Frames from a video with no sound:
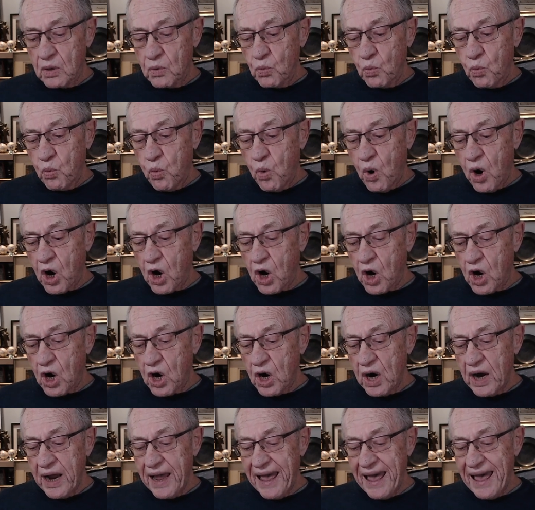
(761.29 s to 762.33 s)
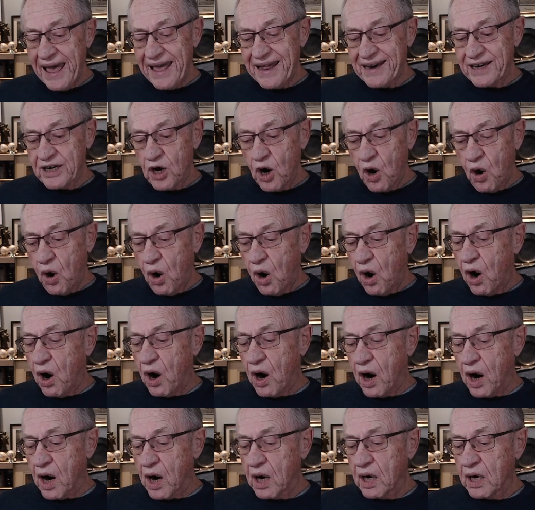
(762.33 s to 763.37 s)
were and
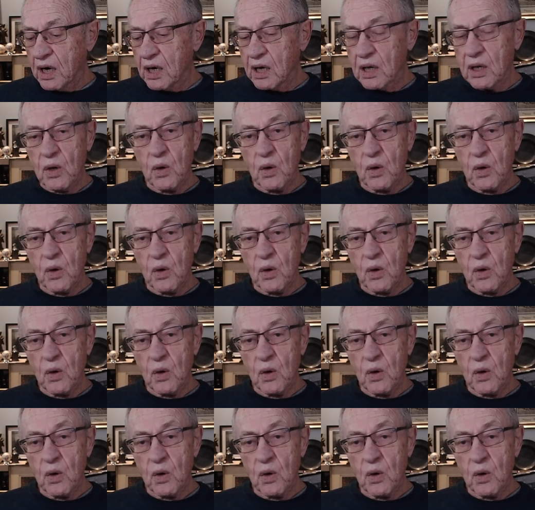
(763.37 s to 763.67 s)
are